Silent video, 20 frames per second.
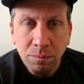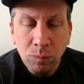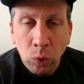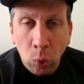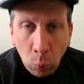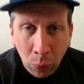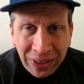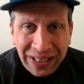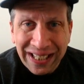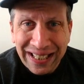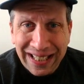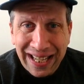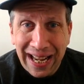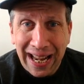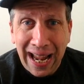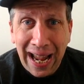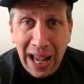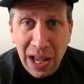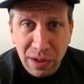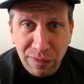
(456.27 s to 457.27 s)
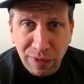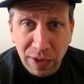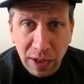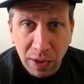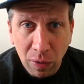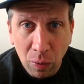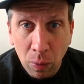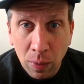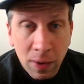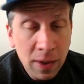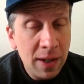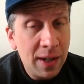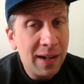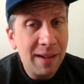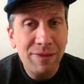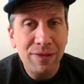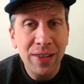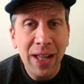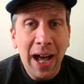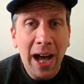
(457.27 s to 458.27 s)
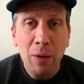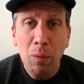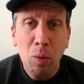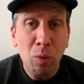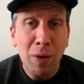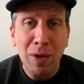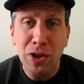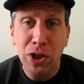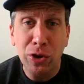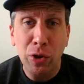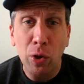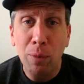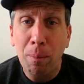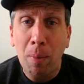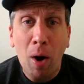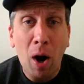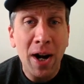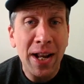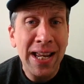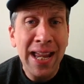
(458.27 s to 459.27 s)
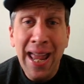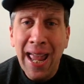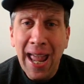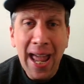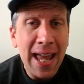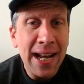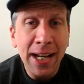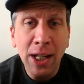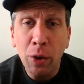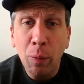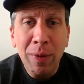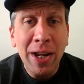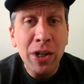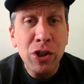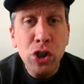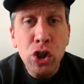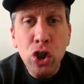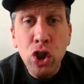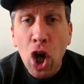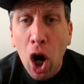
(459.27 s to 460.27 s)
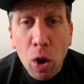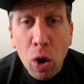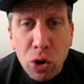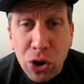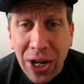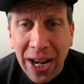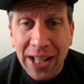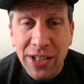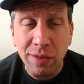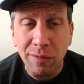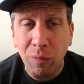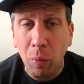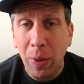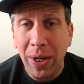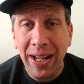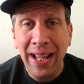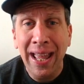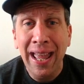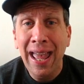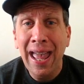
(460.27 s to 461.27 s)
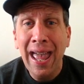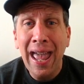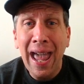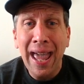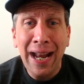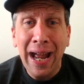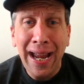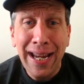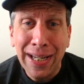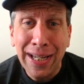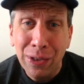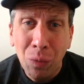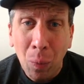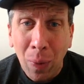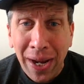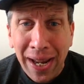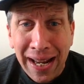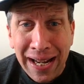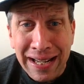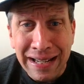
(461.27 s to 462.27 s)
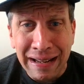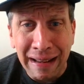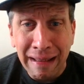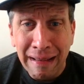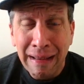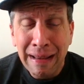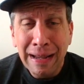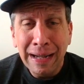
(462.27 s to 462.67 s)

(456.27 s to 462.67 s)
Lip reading: We can kick ass for you. If not, we'll run as a third party, and Hillary has no chance of winning, and I can win.